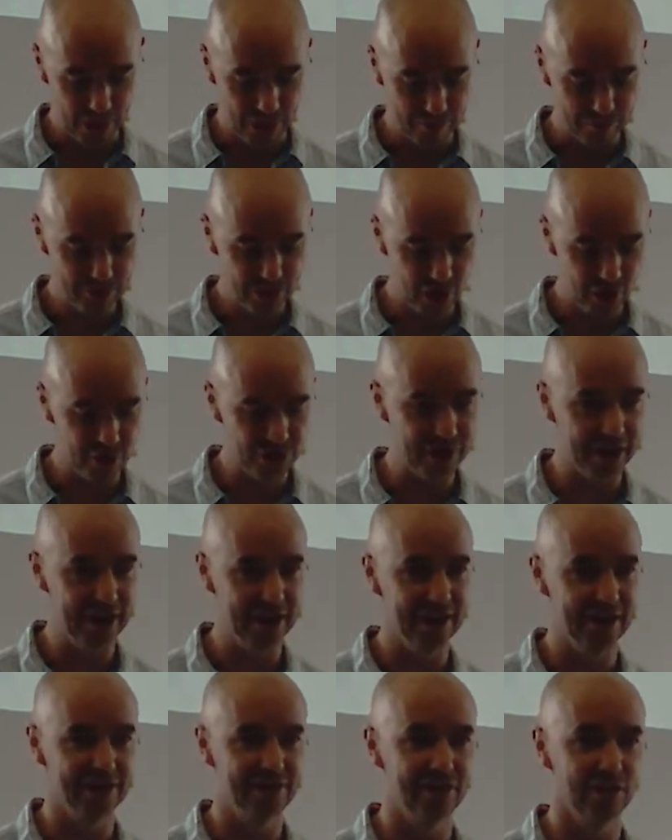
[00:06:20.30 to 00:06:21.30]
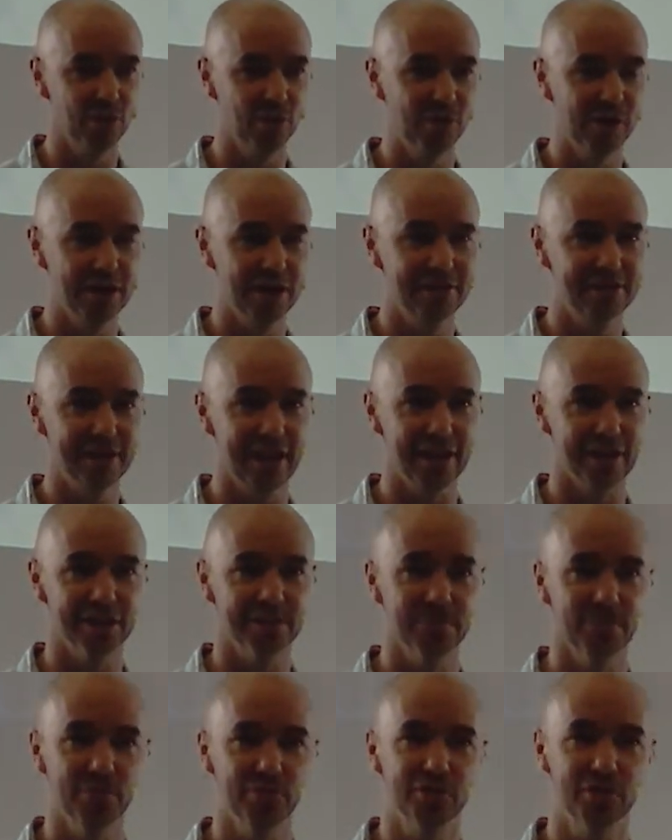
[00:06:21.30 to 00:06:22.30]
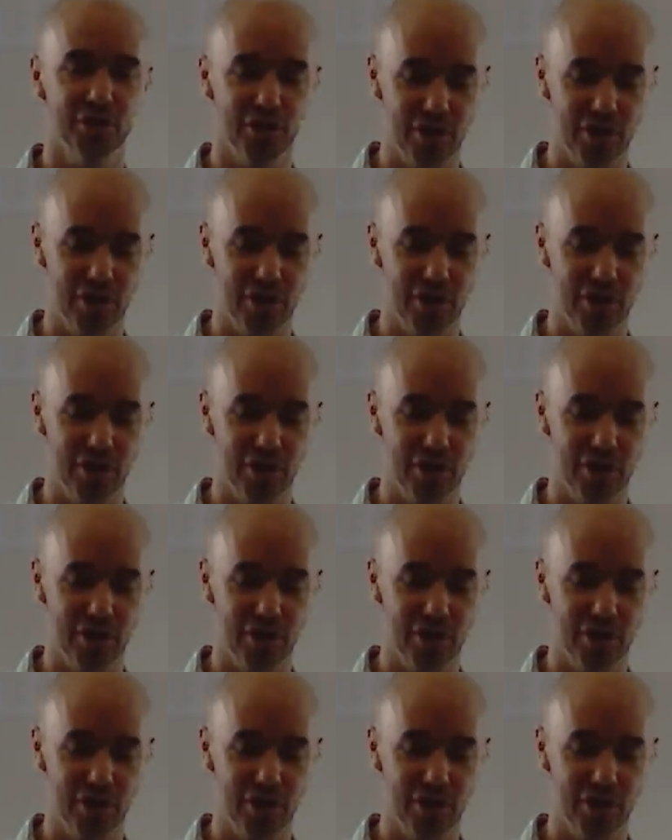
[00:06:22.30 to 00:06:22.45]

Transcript: But I'm told that it is always sensible